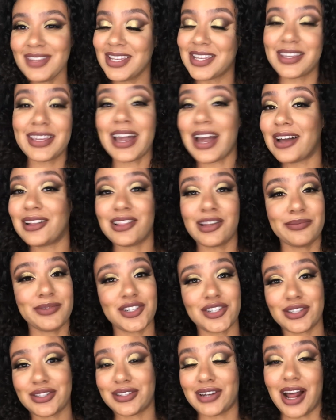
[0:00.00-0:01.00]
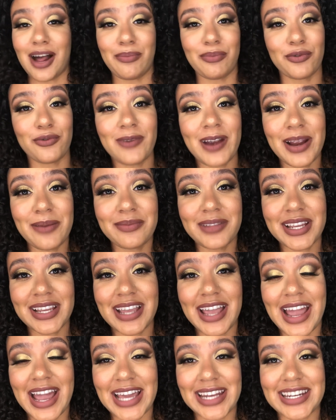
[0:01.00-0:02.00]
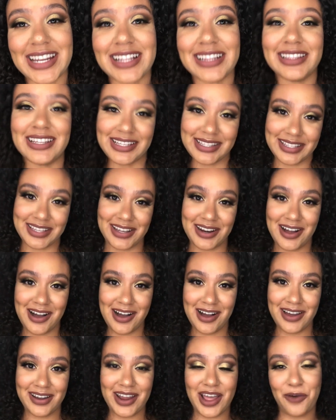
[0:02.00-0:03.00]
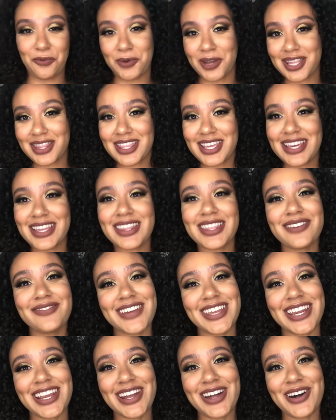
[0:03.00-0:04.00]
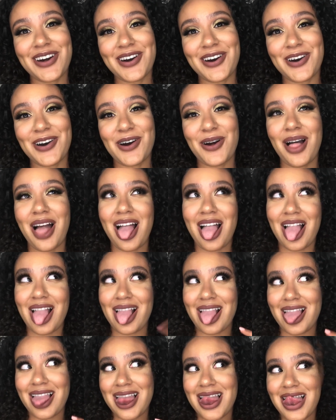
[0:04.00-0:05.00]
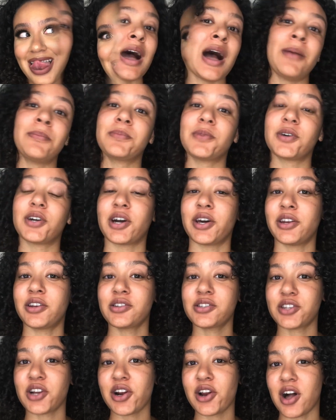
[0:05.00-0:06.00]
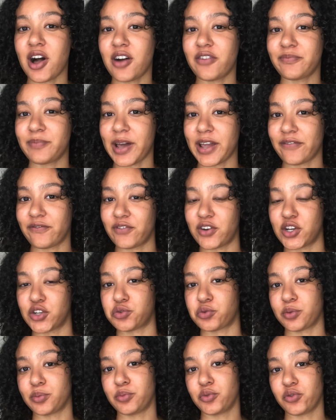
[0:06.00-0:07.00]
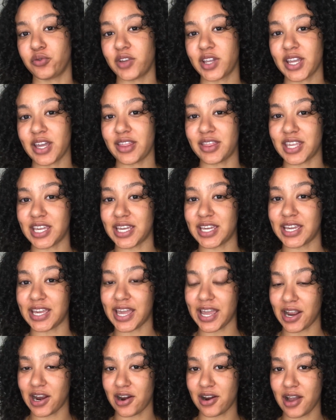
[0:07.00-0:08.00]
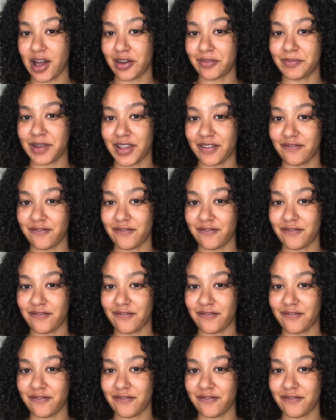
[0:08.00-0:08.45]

Yeah, let me just stop rambling and let's get on with the video. I'm gonna start off by first removing the hair out of my